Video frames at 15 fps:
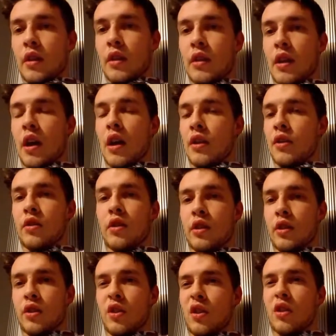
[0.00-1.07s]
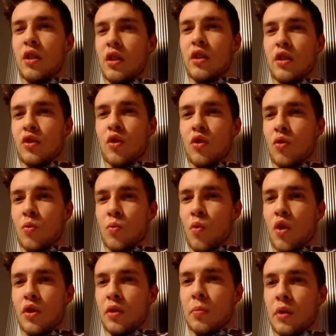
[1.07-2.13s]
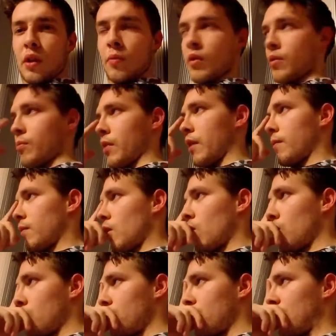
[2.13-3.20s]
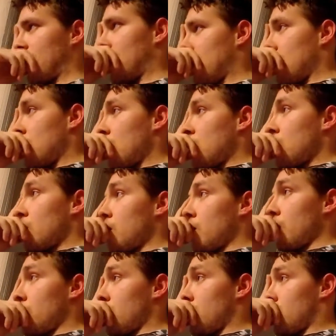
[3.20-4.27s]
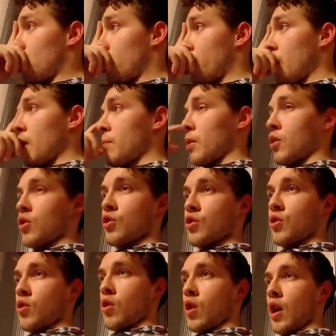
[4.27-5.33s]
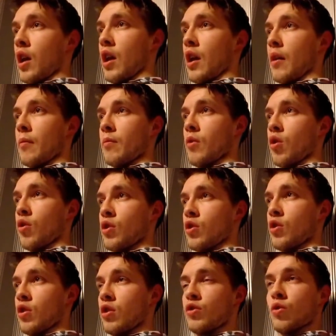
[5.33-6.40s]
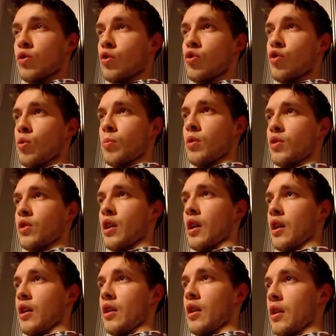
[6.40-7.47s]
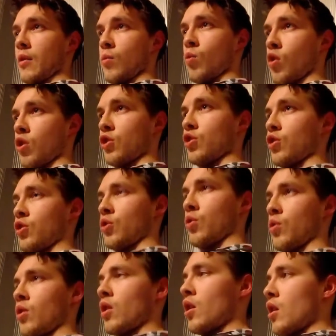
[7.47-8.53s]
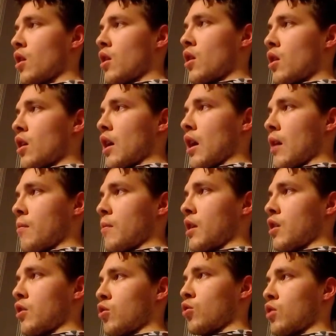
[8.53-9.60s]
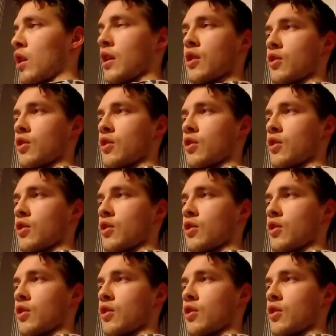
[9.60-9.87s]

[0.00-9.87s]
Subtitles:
Yeah, you clearly don't know what you're playing with, mate, honestly. You think you're so big because you got all your little YouTubers watching you, making